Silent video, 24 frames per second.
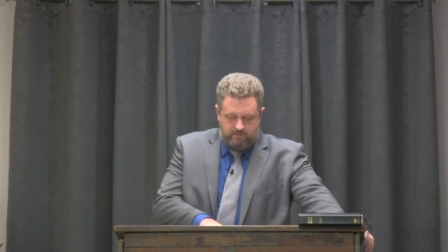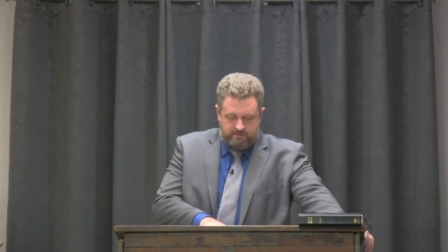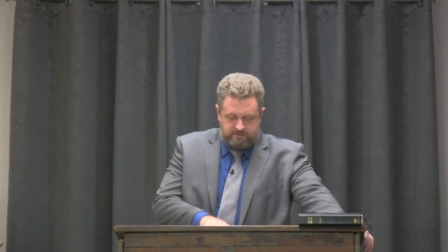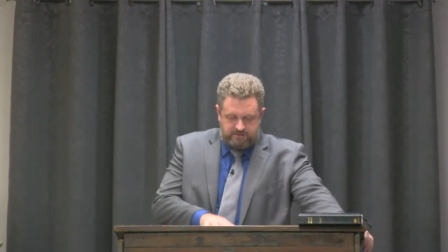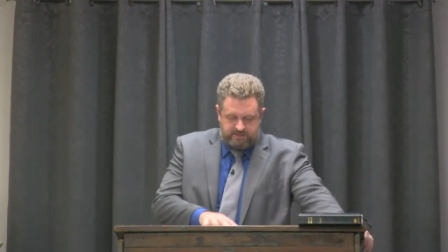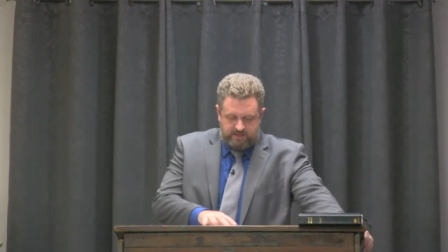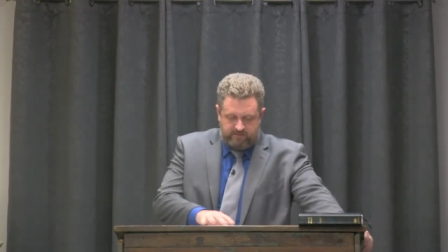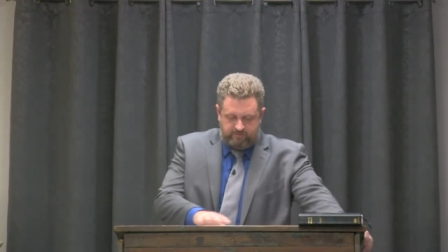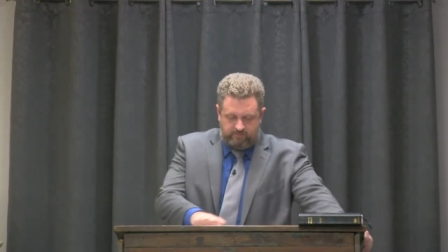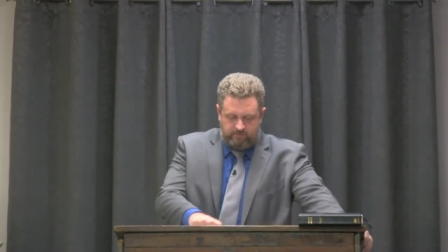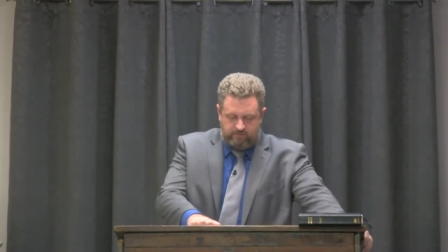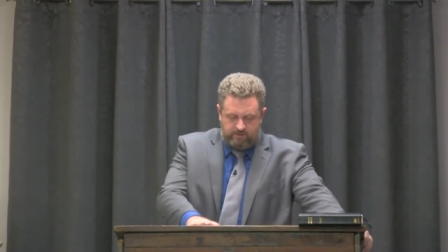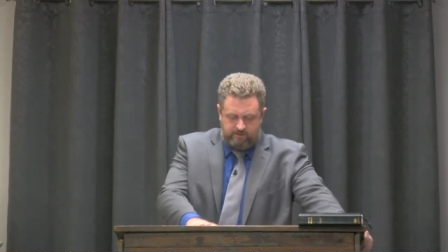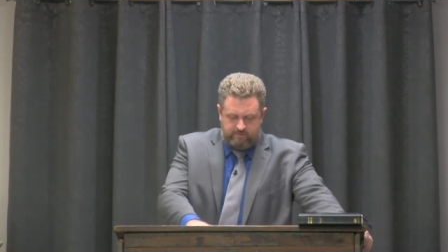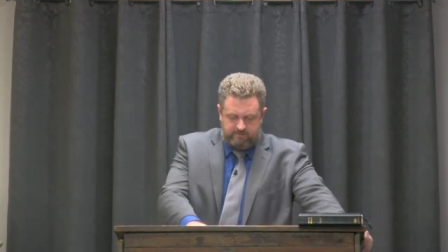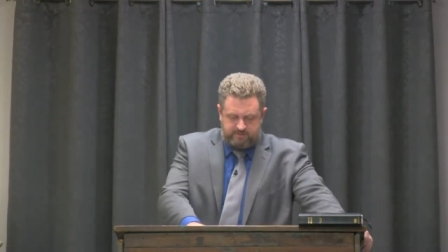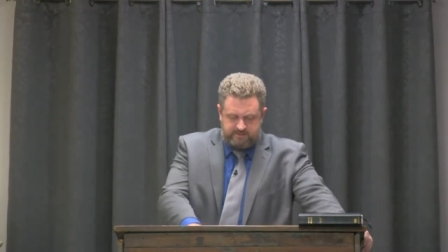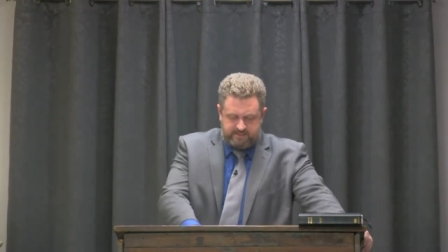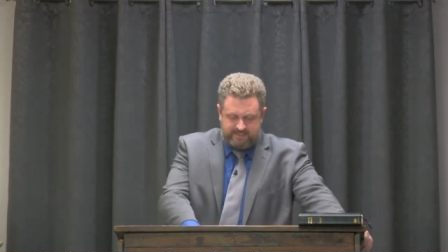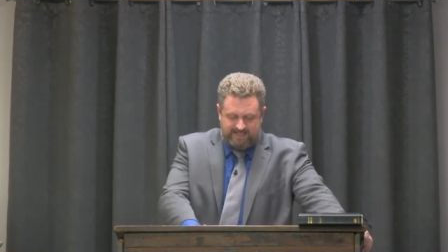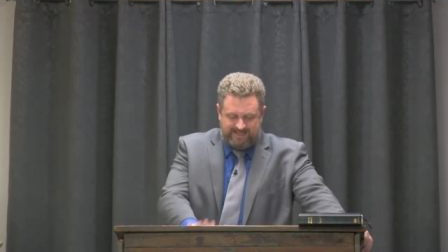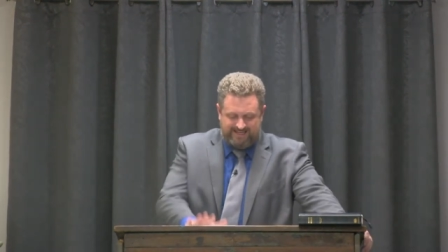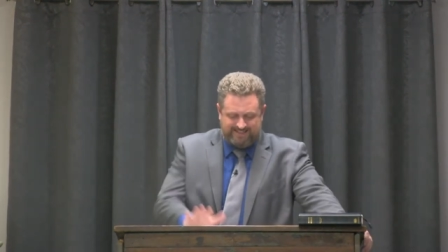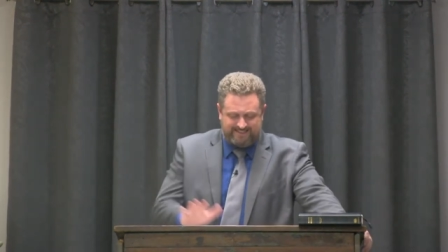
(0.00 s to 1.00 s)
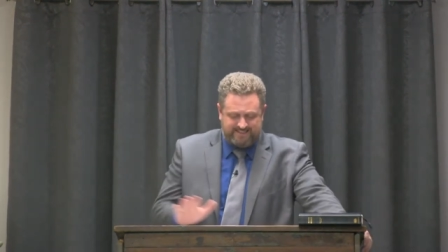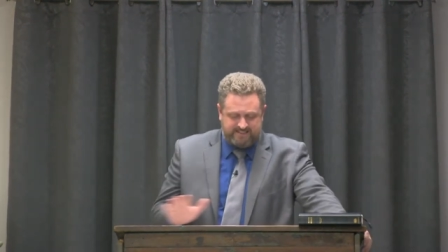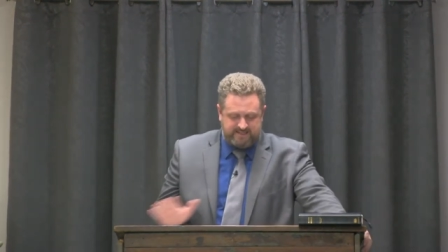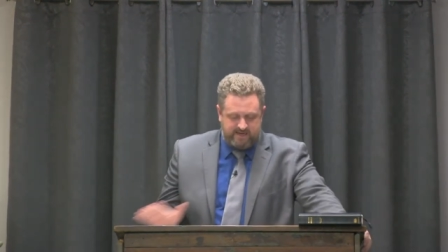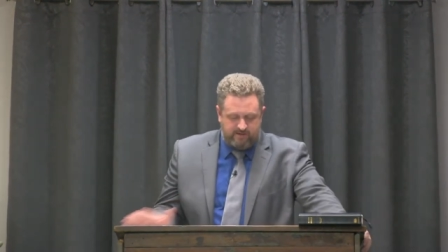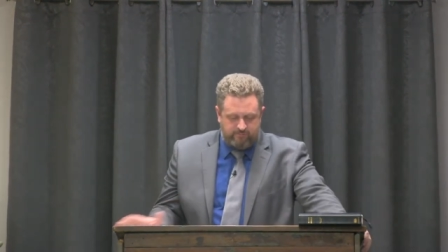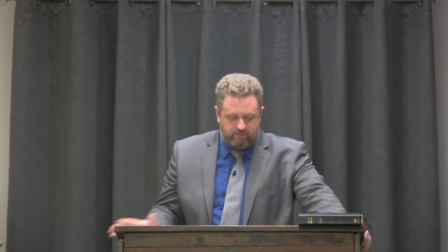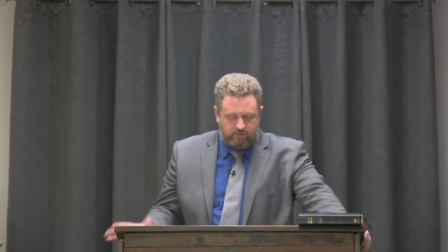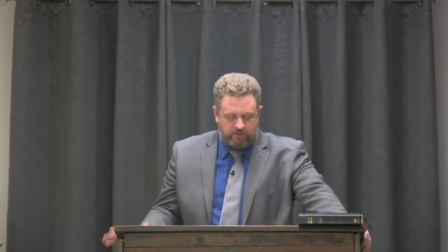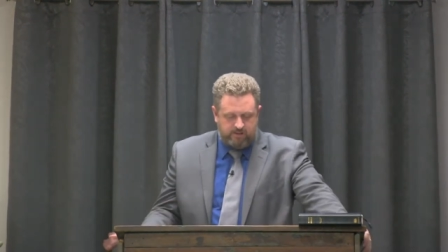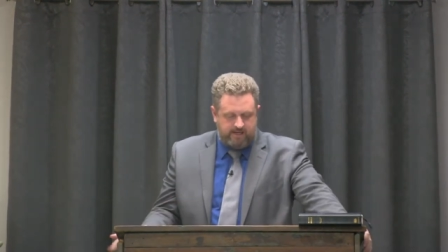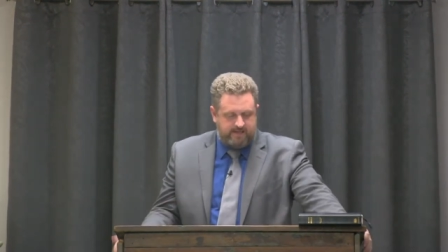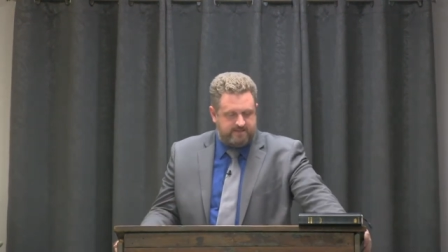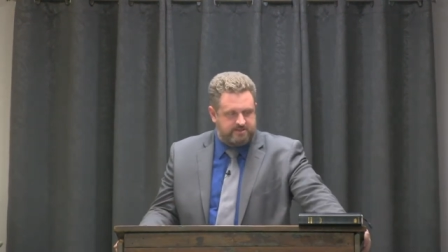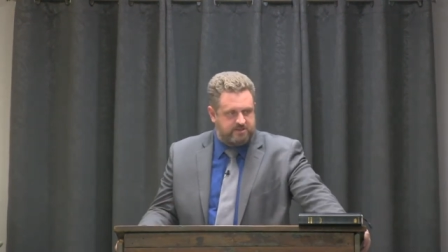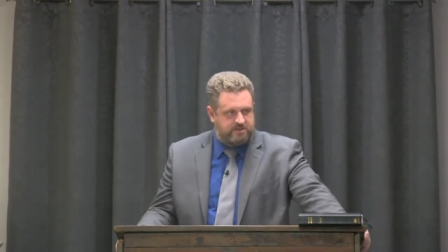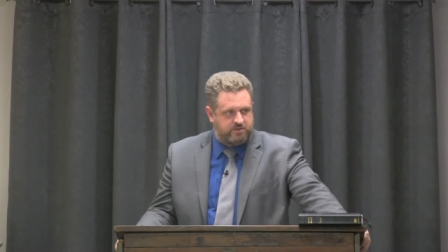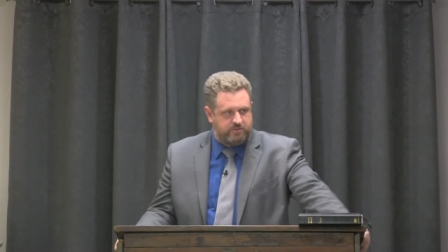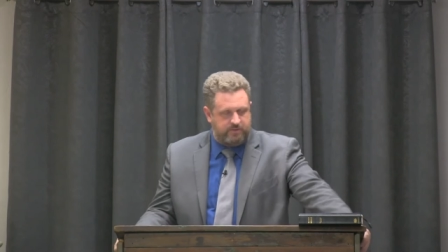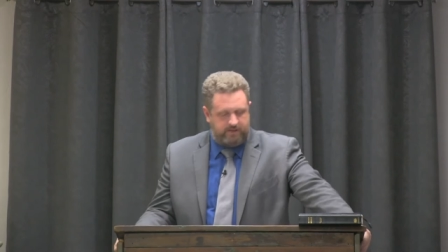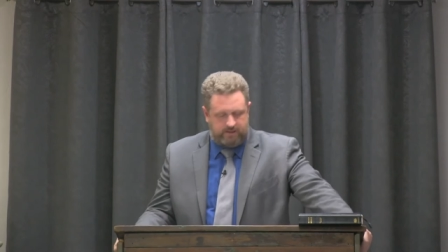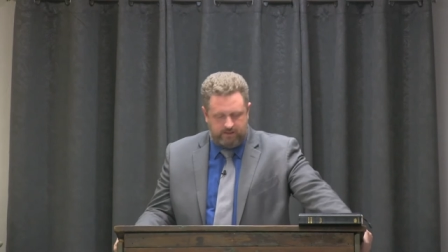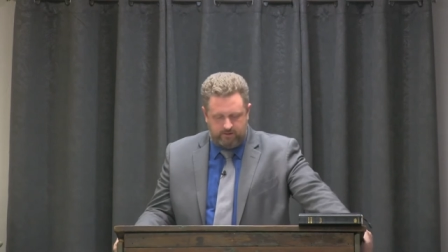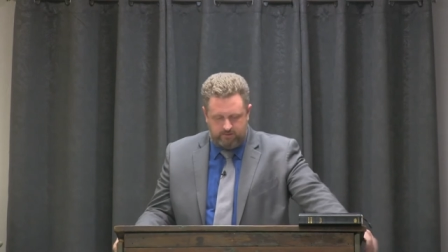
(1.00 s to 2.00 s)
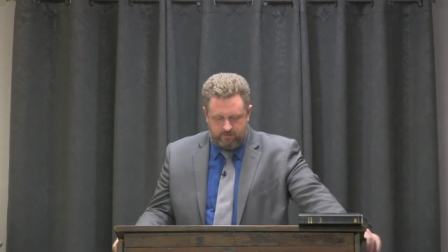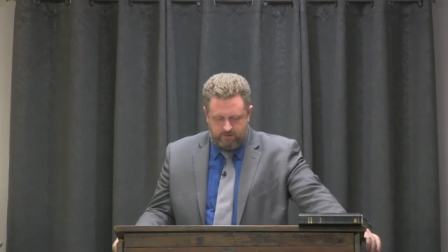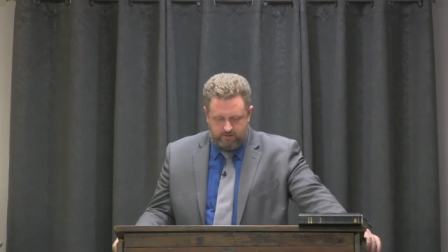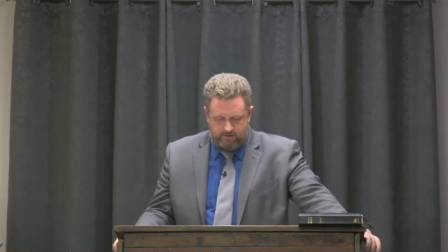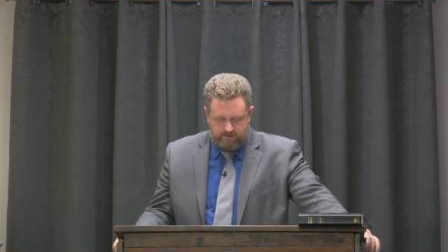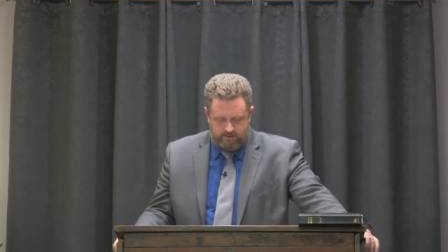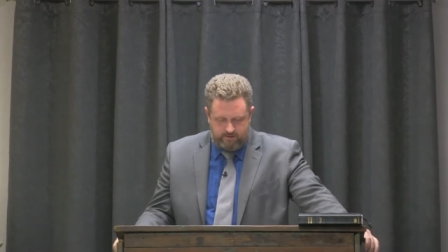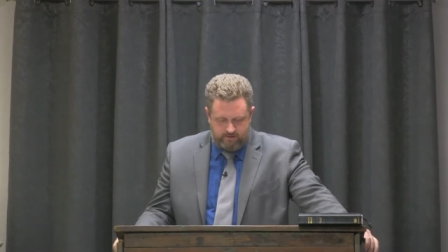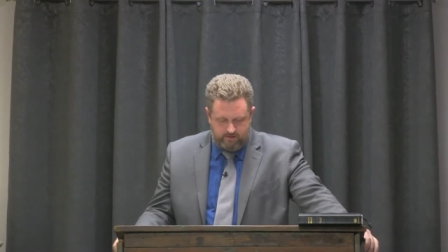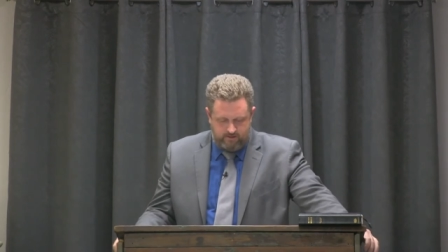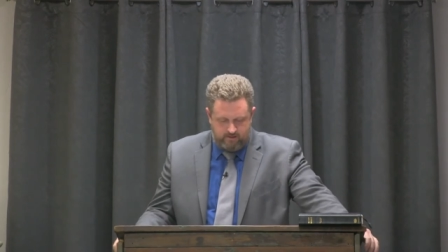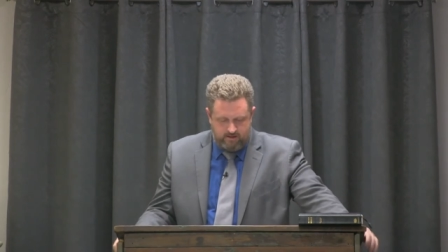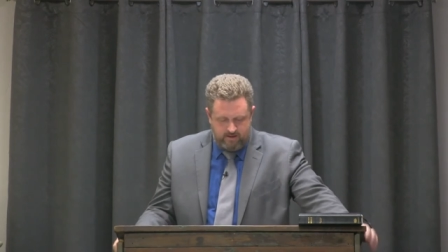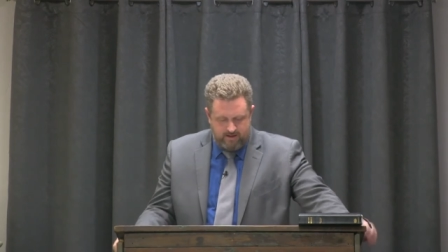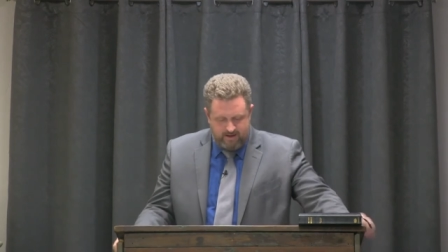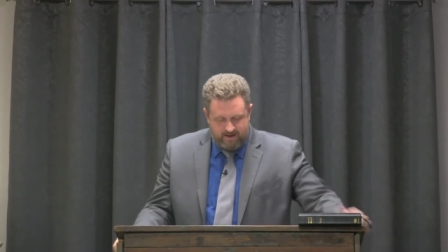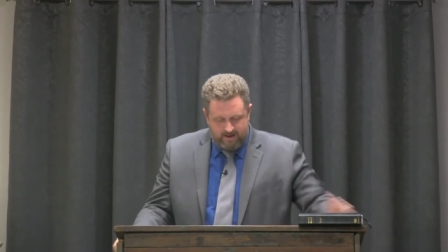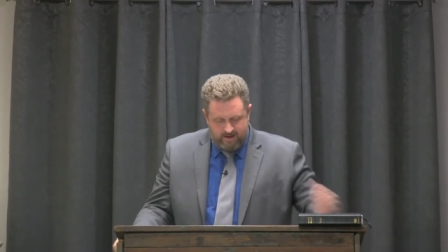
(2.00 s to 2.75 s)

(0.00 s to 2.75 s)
there's several, several lessons we can learn here.